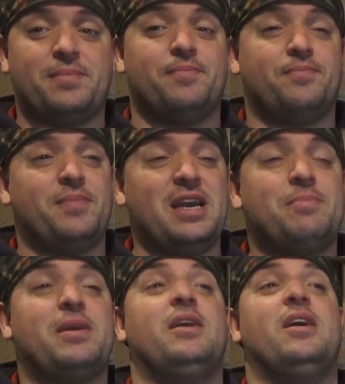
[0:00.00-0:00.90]

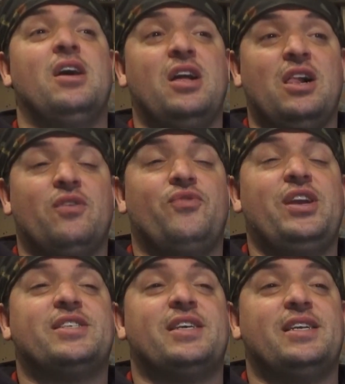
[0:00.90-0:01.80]
maybe
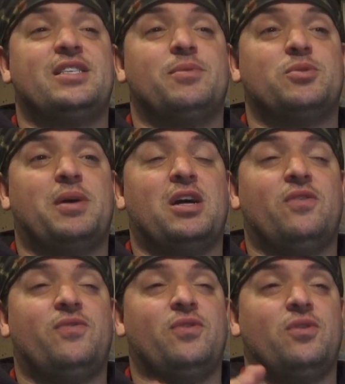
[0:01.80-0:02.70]
Frieza is the most
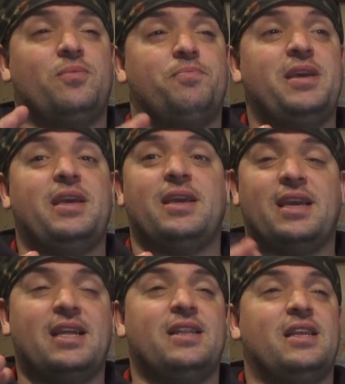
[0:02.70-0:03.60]
powerful being
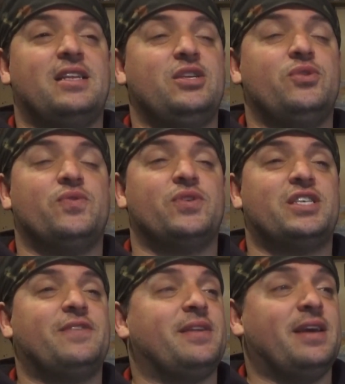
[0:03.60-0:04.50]
in Universe
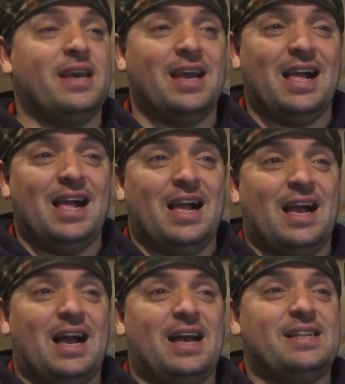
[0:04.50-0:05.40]
7,
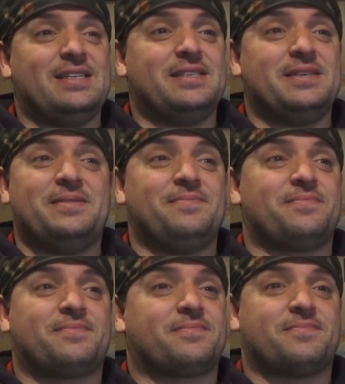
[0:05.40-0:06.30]
and
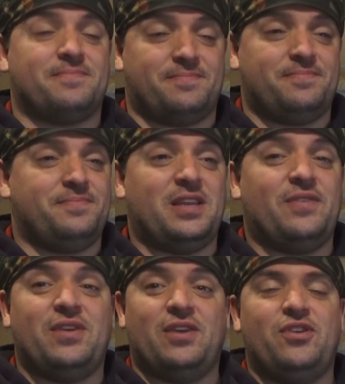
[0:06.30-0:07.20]

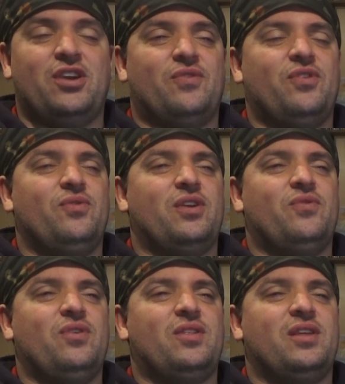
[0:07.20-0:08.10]
if you
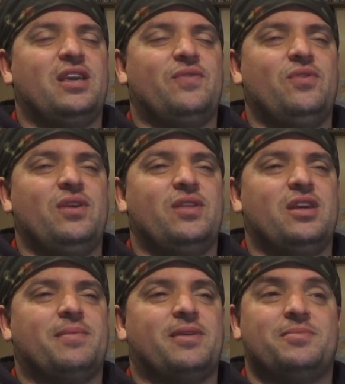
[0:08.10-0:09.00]
really think
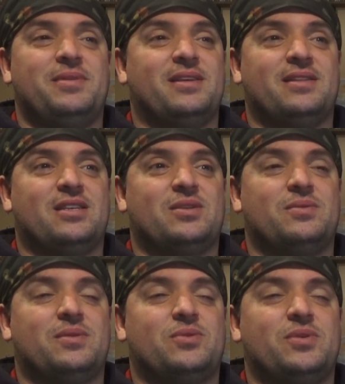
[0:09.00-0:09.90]
about it, I mean that's
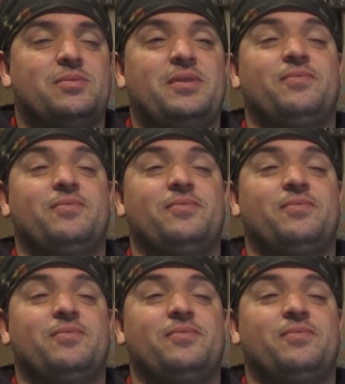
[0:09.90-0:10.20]
what it is. I mean,